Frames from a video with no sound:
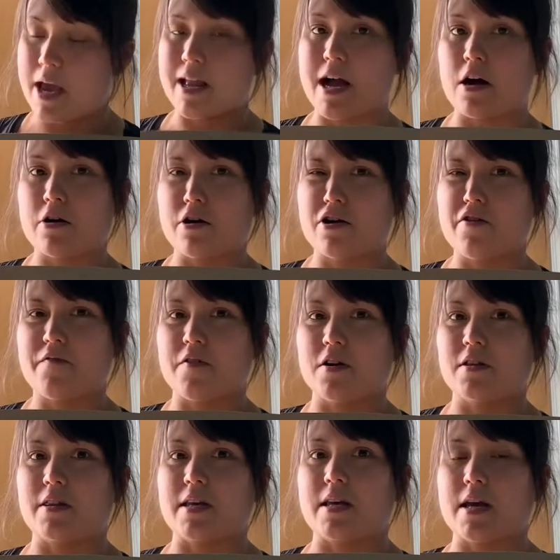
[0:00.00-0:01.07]
And I'll go over
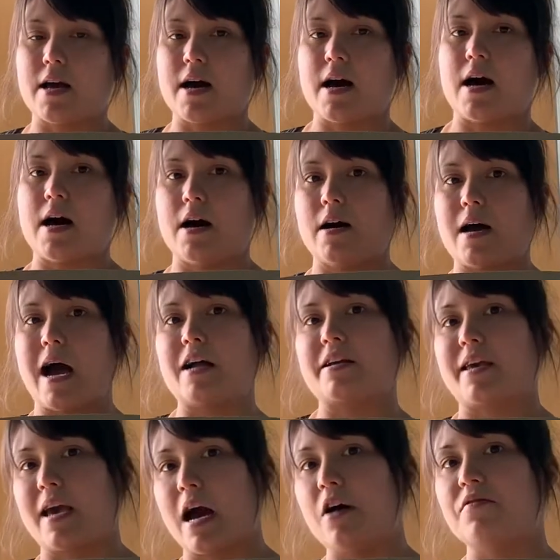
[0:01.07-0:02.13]
the how to
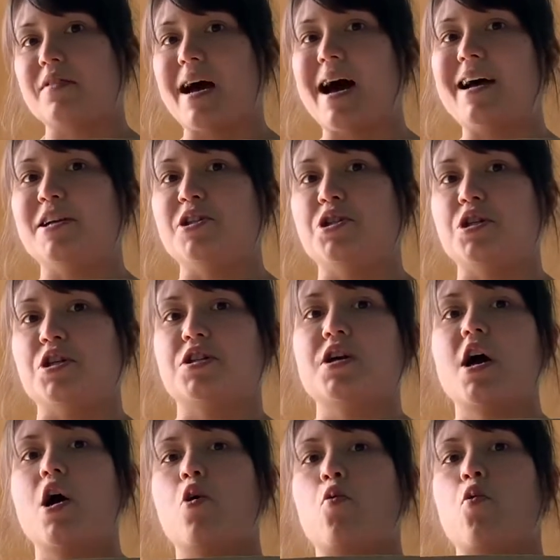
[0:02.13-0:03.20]
count that. It's just
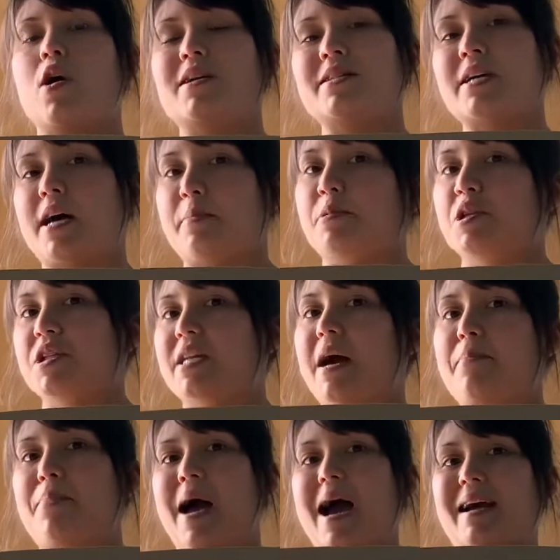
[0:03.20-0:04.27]
one time you
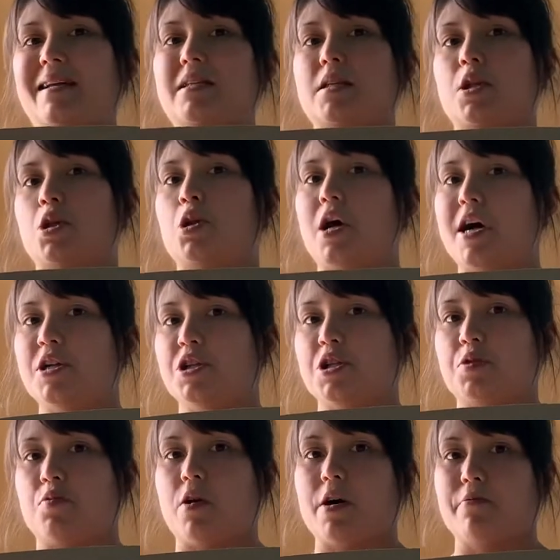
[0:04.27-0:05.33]
step back into the lunge is
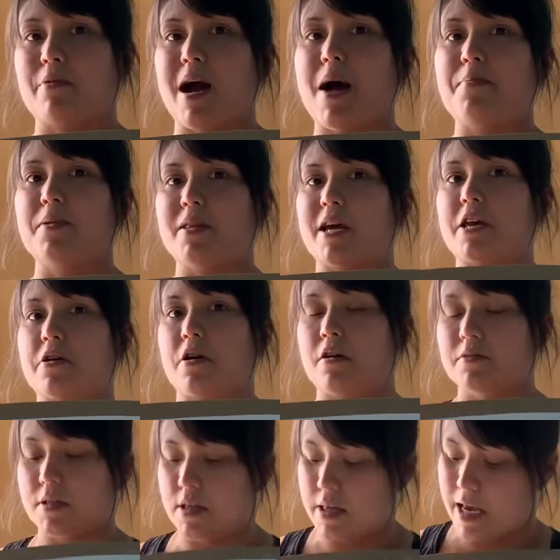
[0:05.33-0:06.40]
1 rep, and then you go
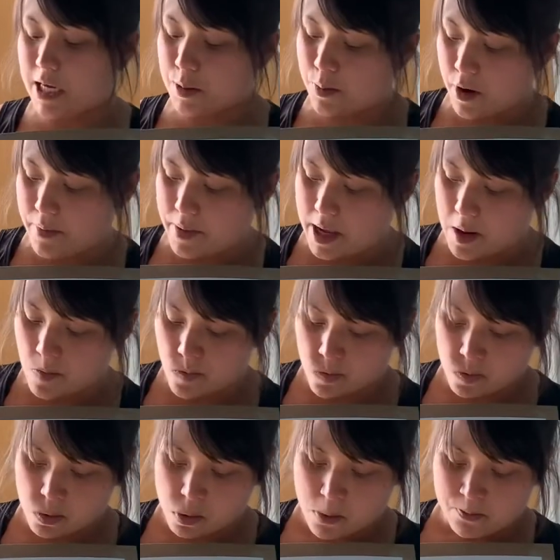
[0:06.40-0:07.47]
into the next burpee.
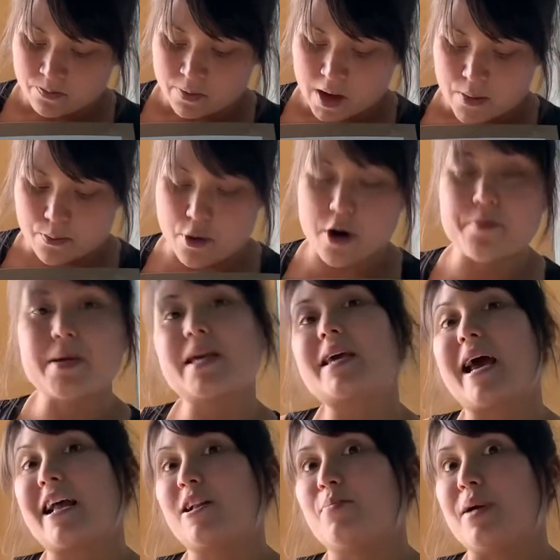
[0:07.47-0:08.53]
Burpee
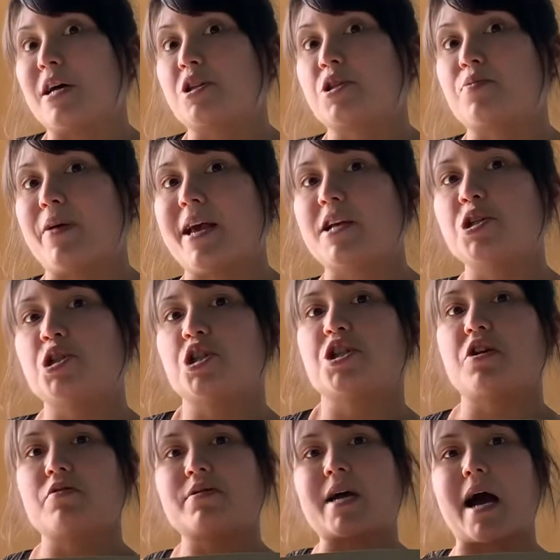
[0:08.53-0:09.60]
kettlebell swings, just
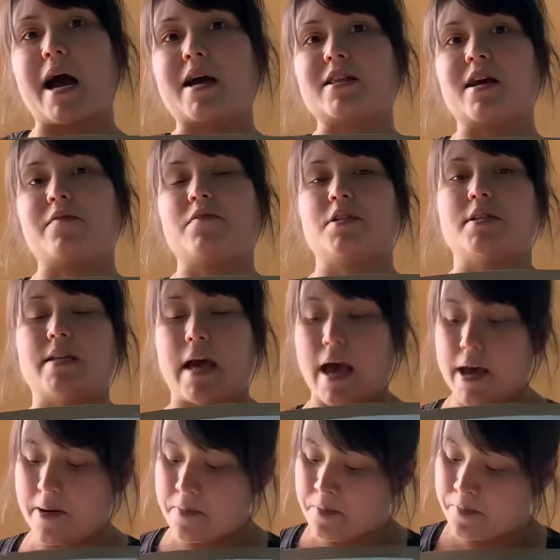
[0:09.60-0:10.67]
going to eye level
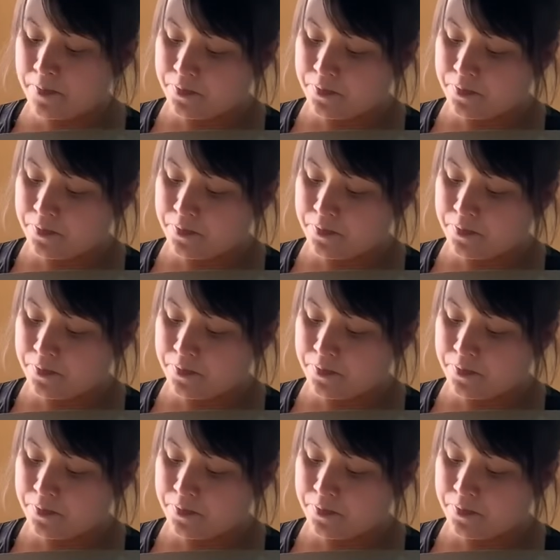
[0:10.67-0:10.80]
today.